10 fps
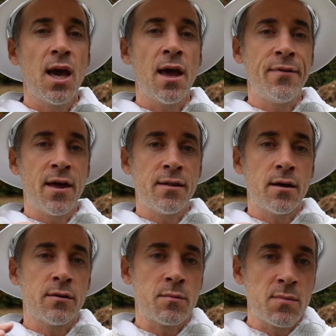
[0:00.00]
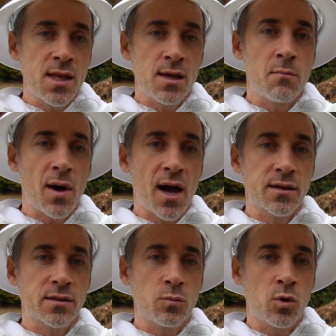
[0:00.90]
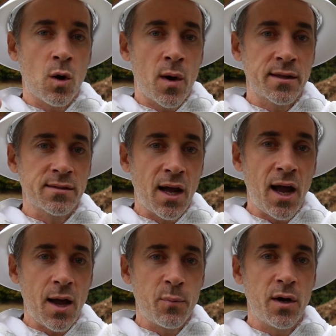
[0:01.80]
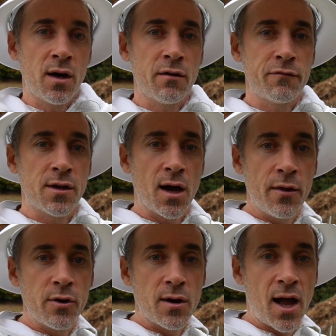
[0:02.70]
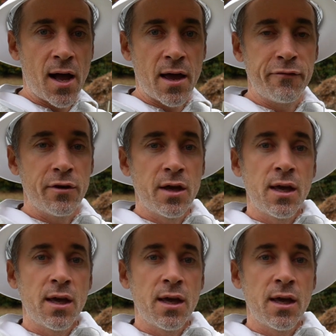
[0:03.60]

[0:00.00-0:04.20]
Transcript: and then the medium box will go on top of the other hive